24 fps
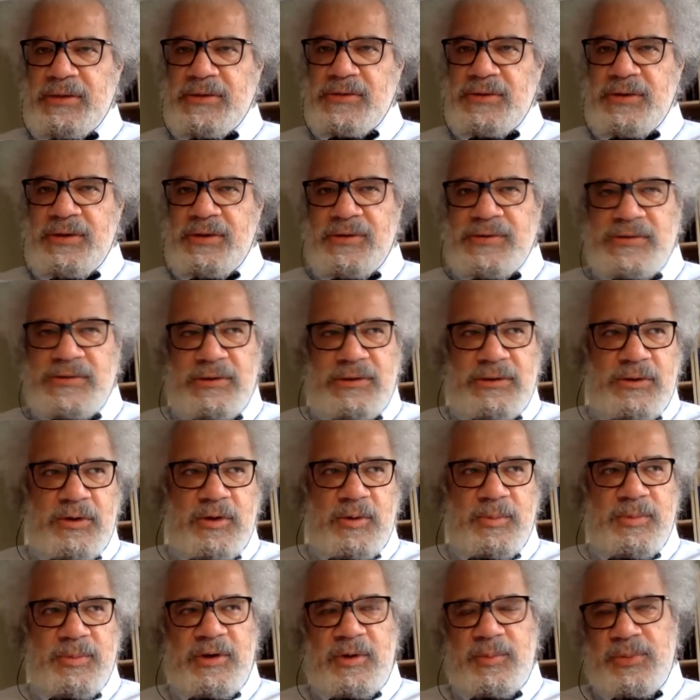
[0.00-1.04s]
So there was a
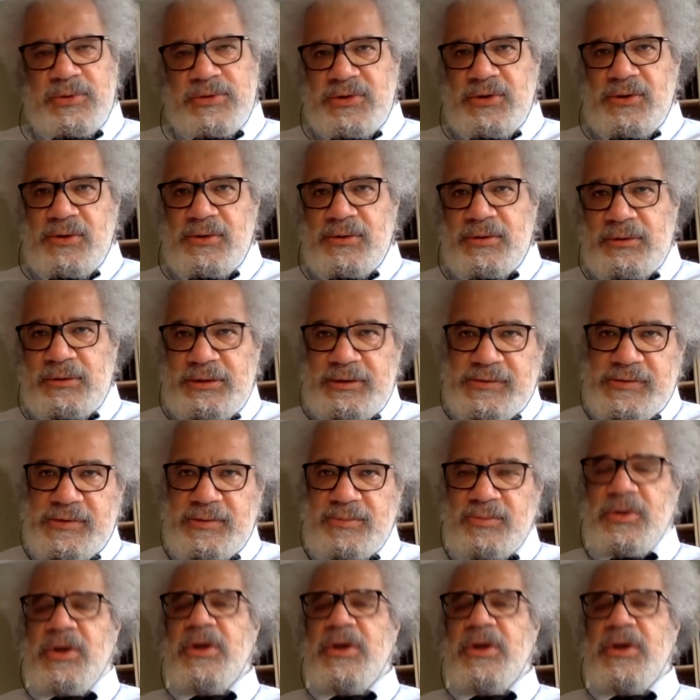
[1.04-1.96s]
little bit of paternalism